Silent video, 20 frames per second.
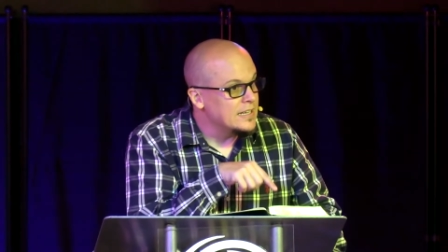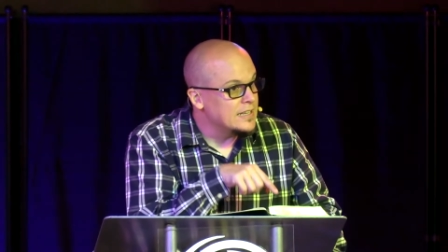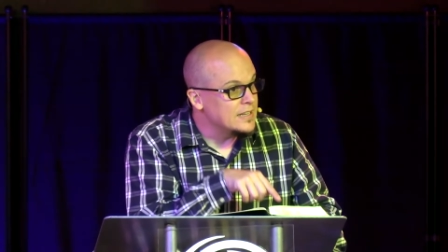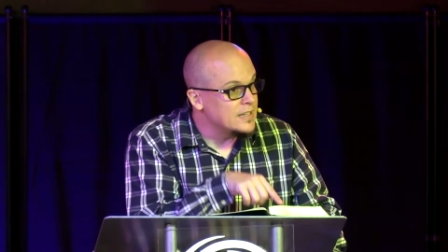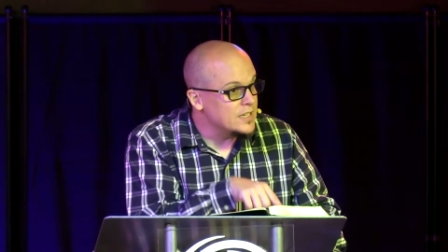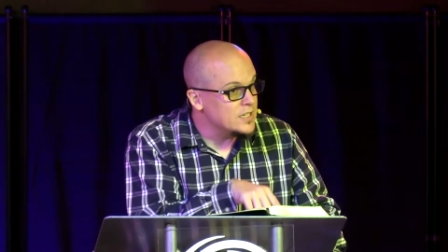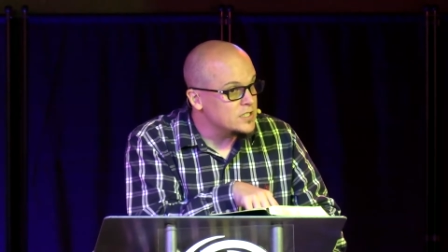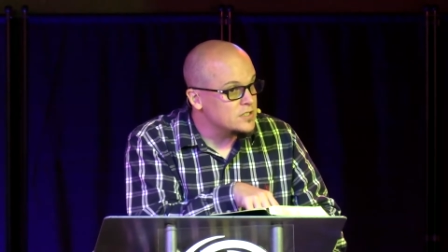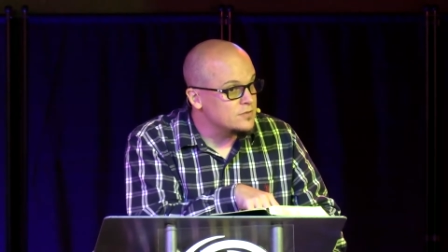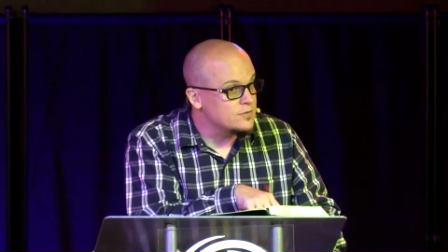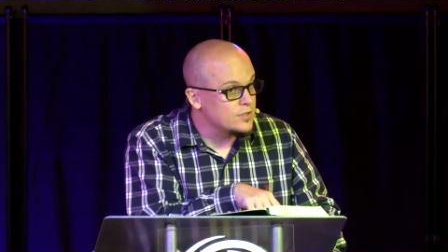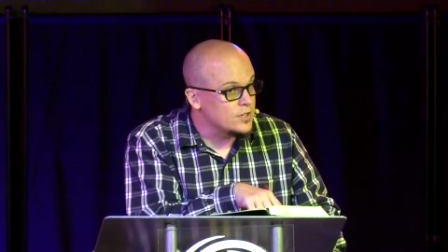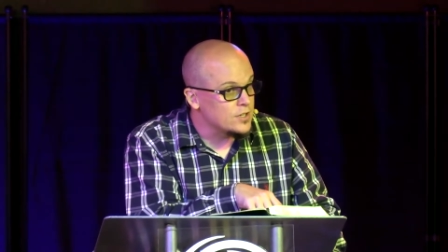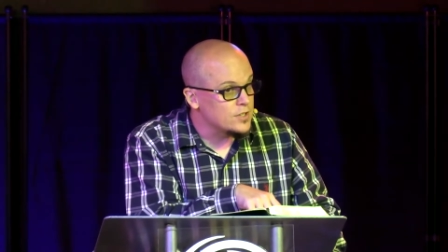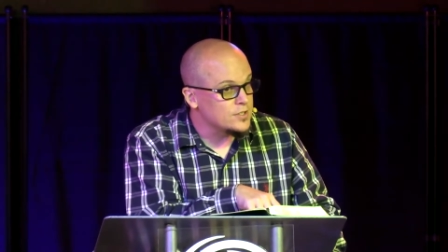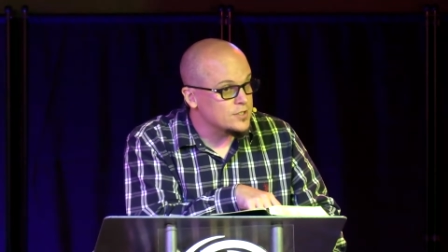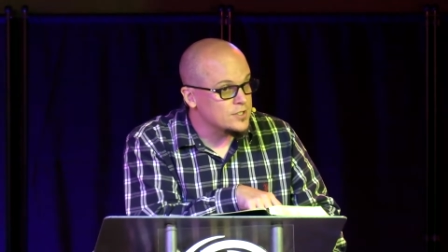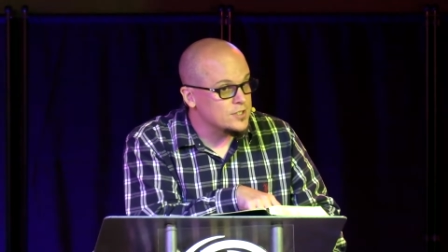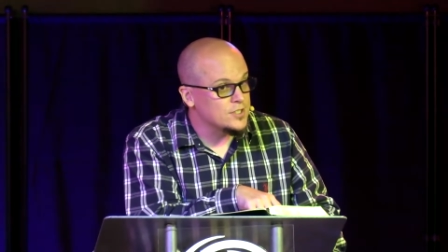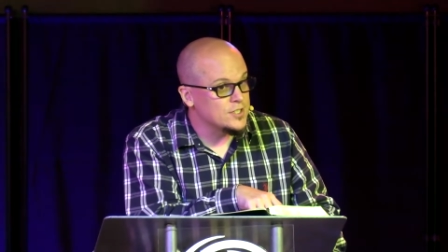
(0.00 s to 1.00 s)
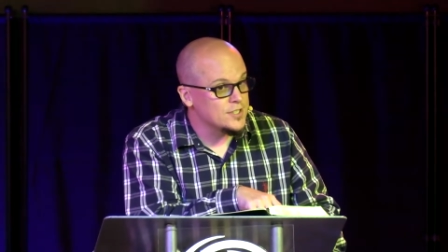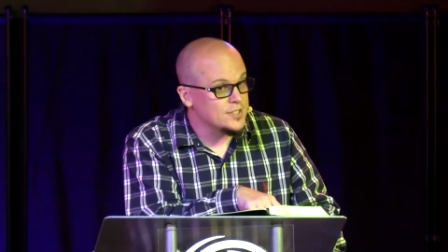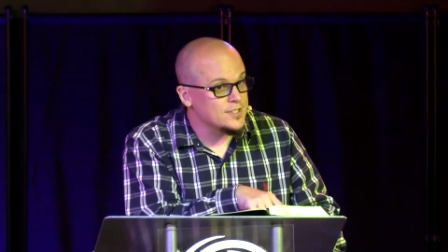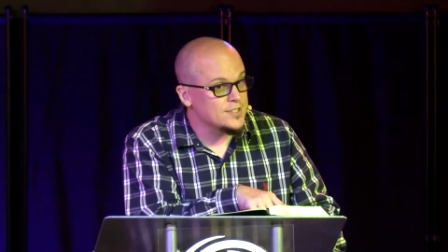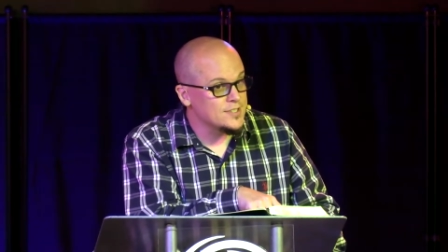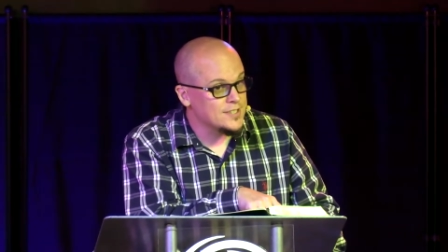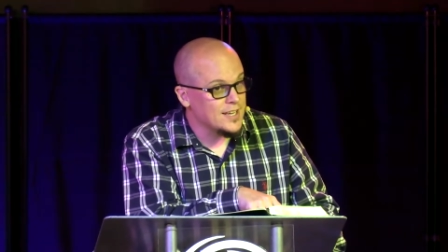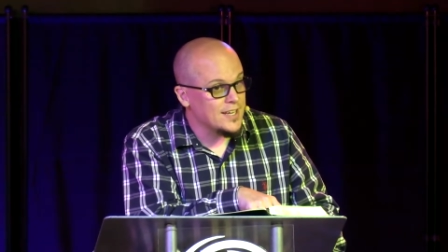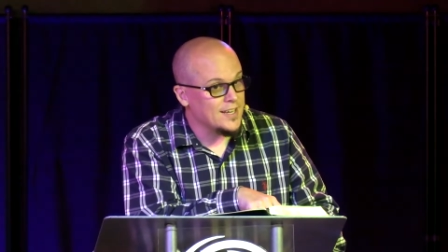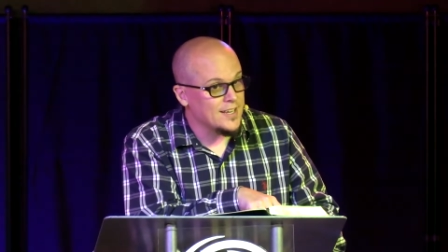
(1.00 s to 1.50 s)
This verse just
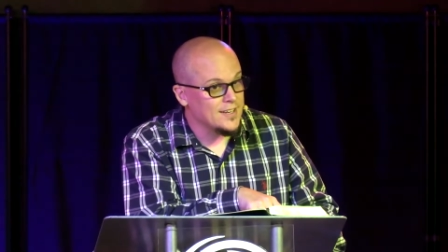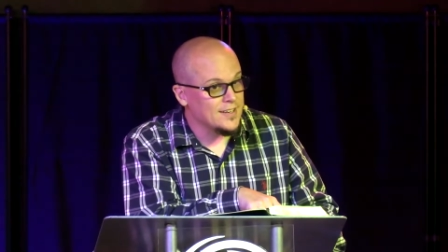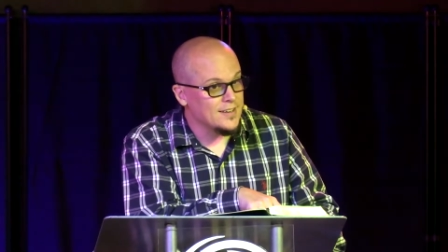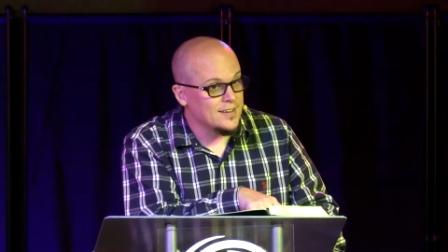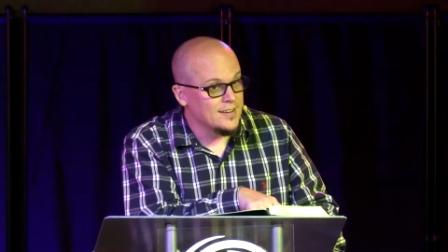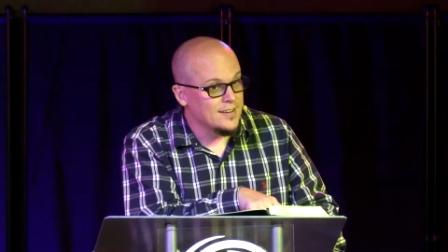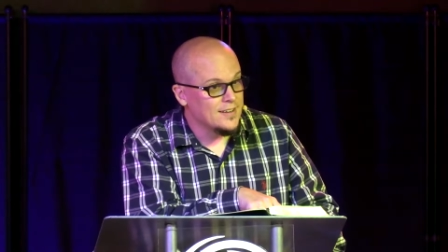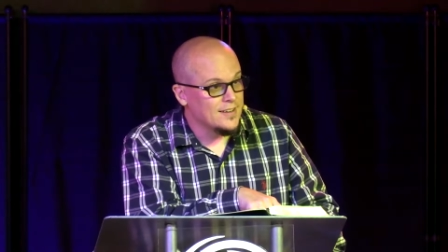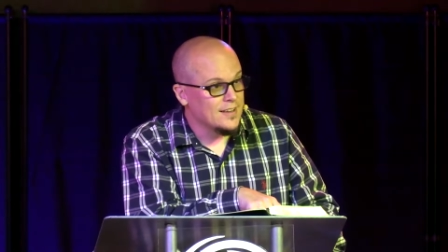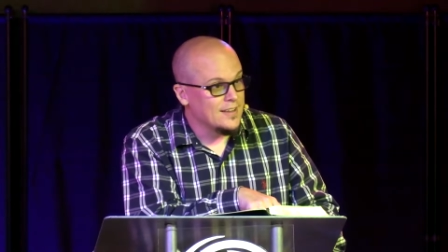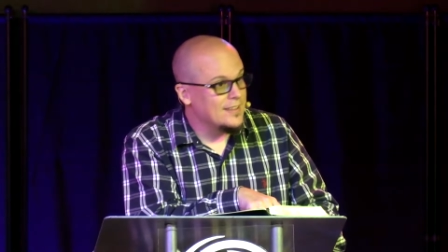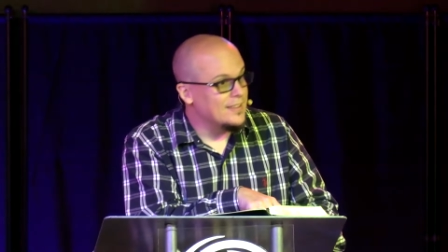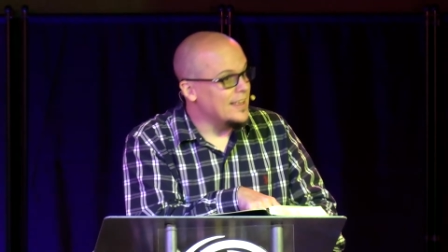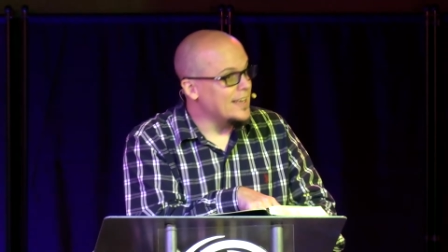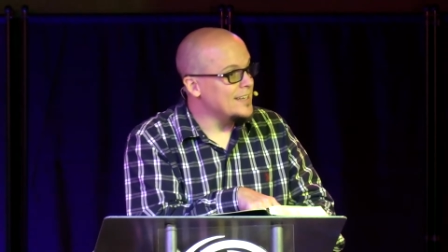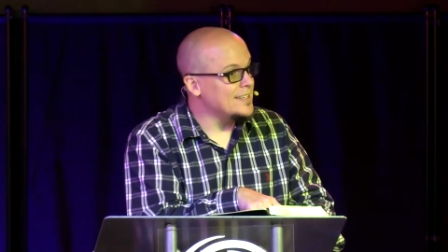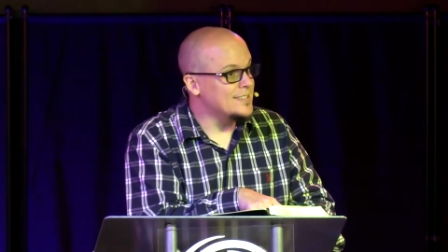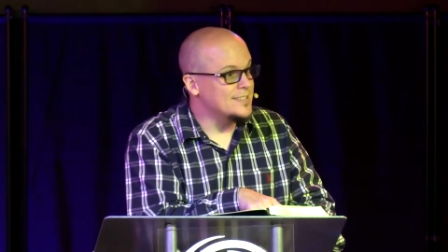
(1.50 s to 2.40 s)
said they